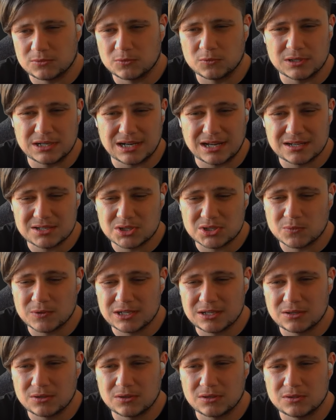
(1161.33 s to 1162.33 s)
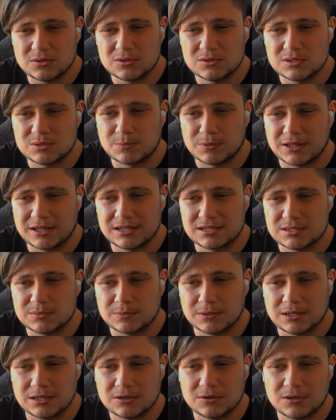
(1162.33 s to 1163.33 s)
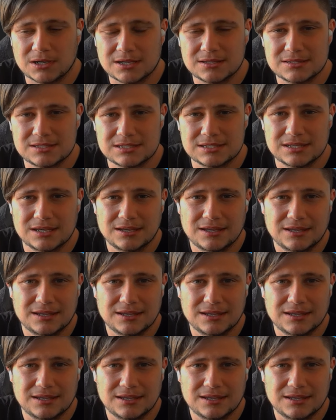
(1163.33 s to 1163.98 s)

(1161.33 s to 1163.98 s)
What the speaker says: Or in Nature Week, you can use Plague Splitting Grenades.